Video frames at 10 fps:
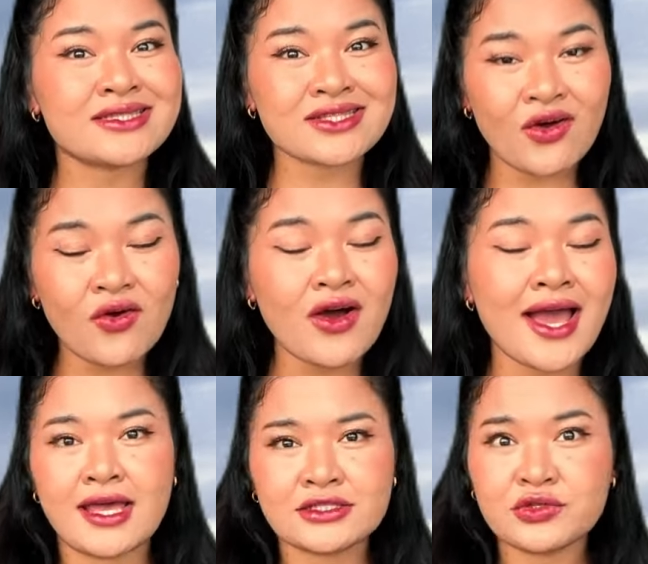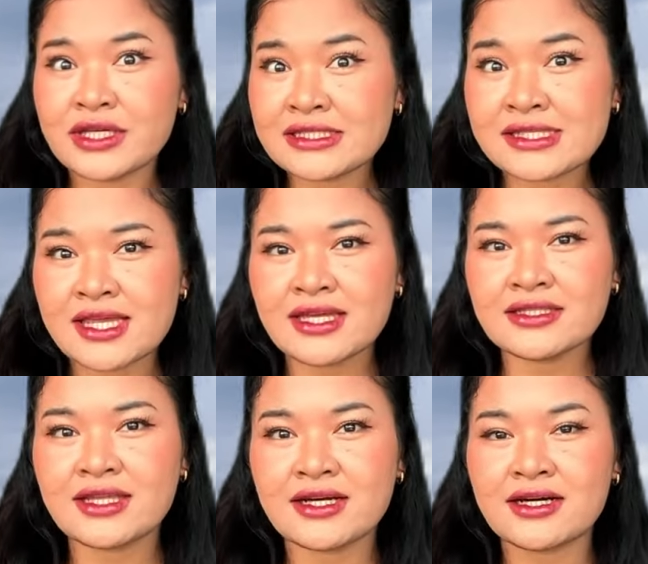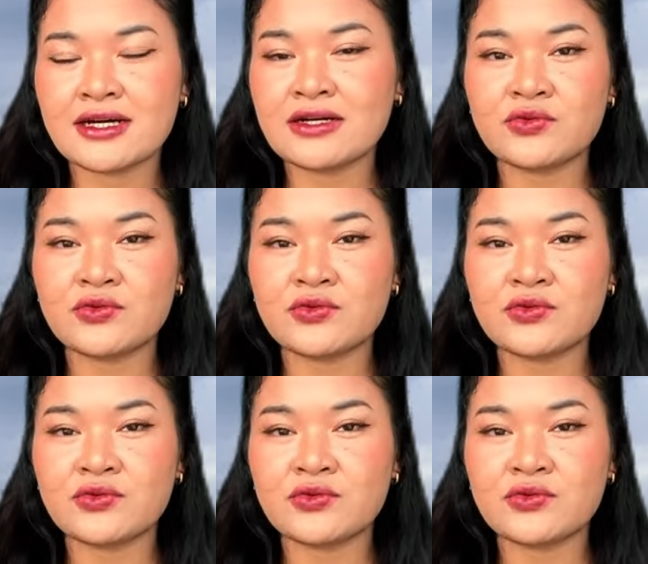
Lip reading: So as you can see, the